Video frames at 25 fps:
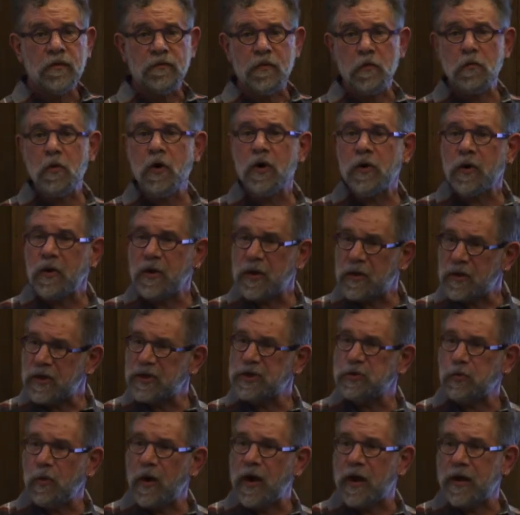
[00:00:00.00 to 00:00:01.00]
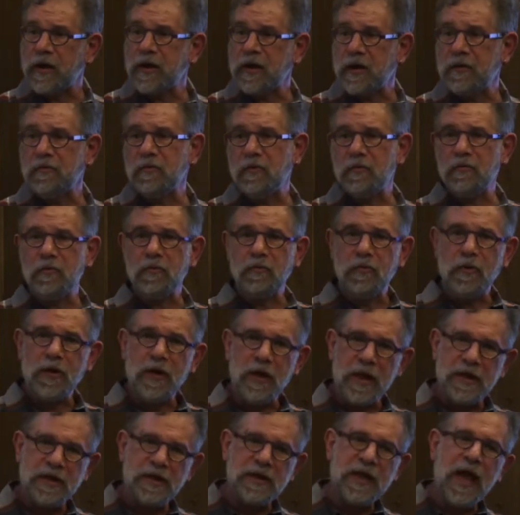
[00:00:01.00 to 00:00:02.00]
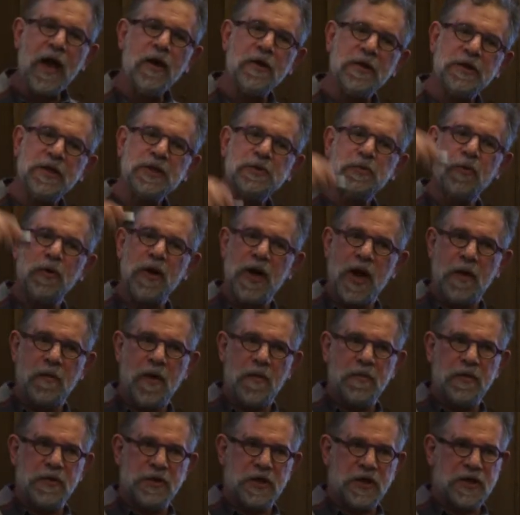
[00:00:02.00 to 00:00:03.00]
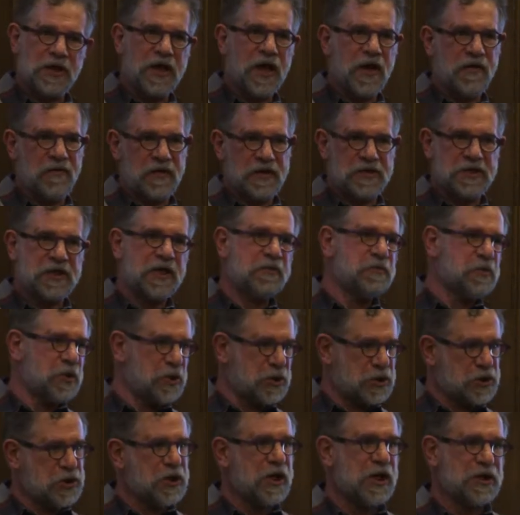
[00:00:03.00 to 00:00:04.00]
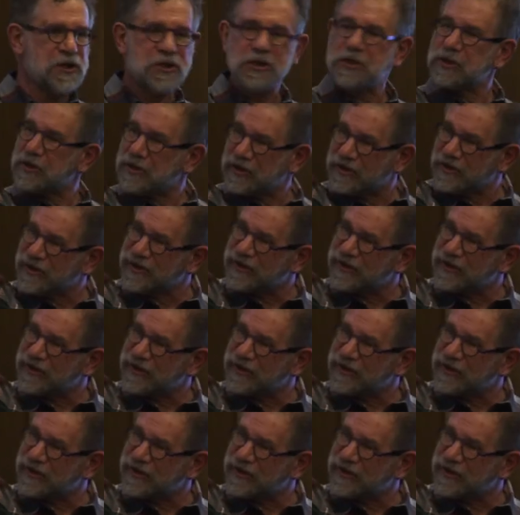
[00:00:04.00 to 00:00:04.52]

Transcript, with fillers: We're working in this way. And now at this point, I'm up at the kind of acceptance test